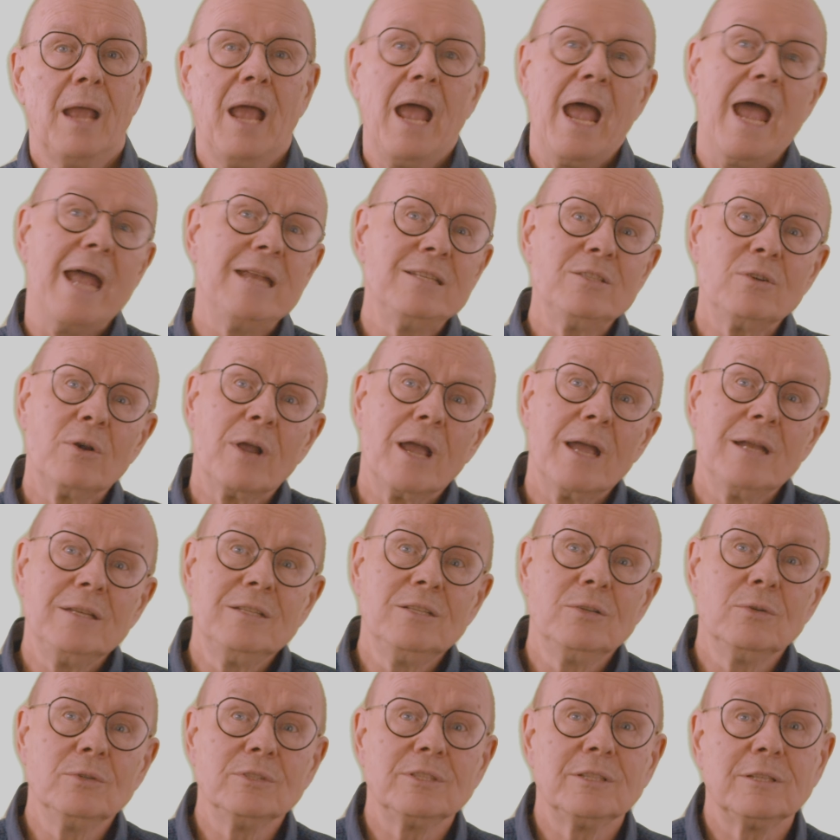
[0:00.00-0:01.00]
And you can
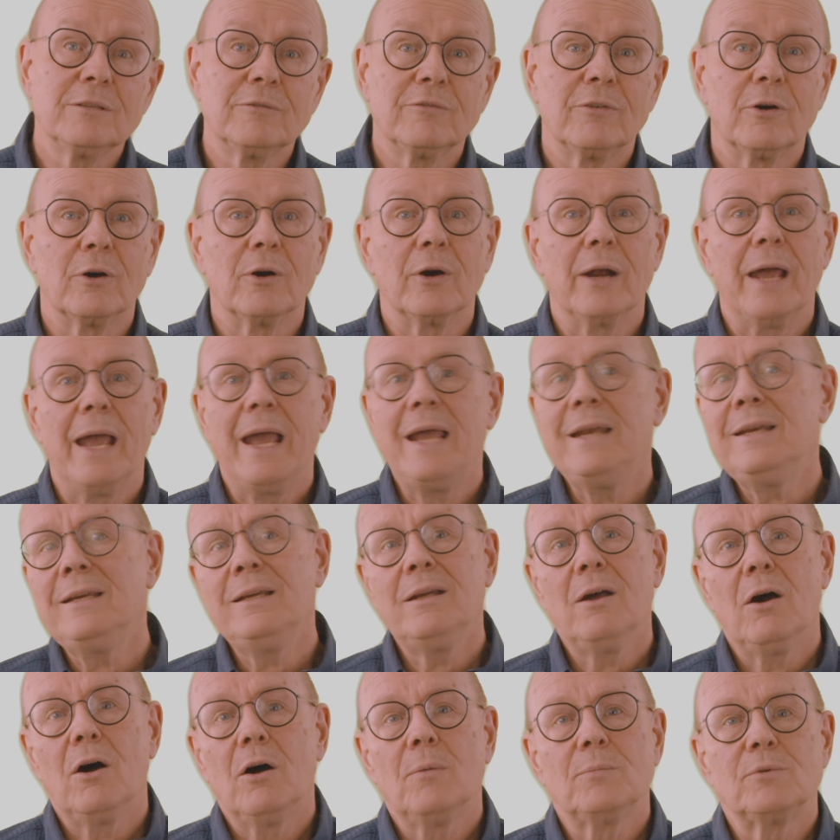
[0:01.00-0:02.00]
use it for
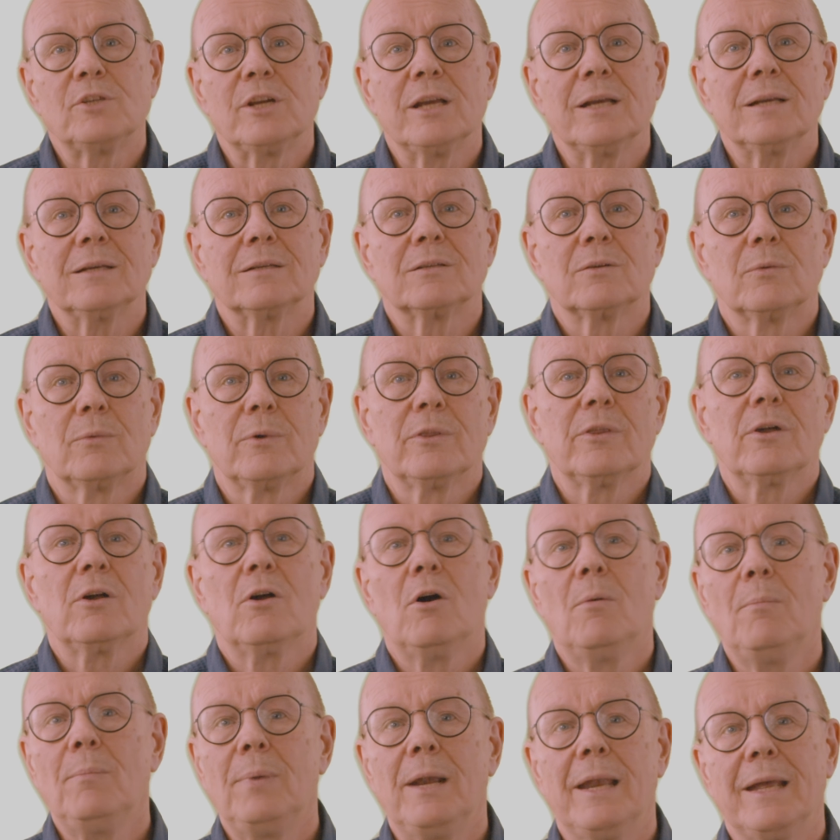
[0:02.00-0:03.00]
any object with a
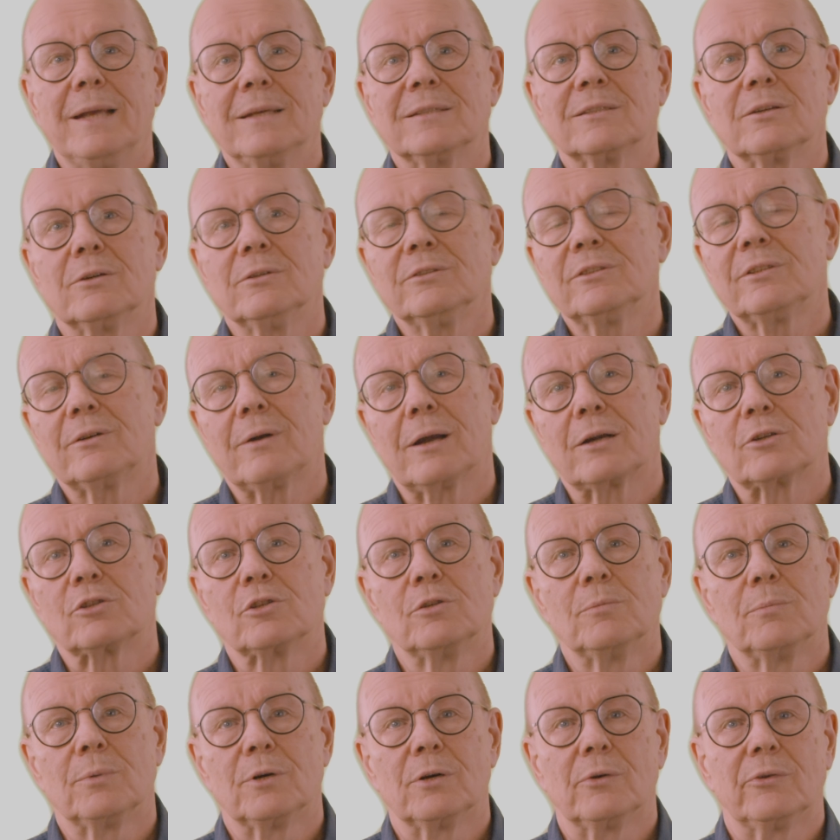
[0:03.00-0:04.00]
complex
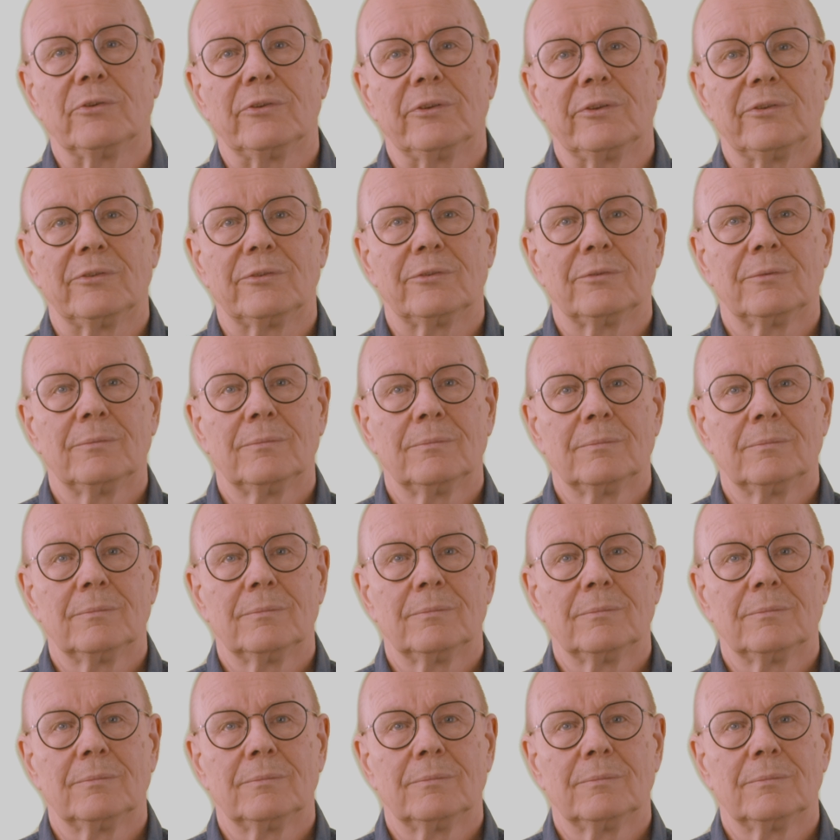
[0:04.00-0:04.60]
construction process.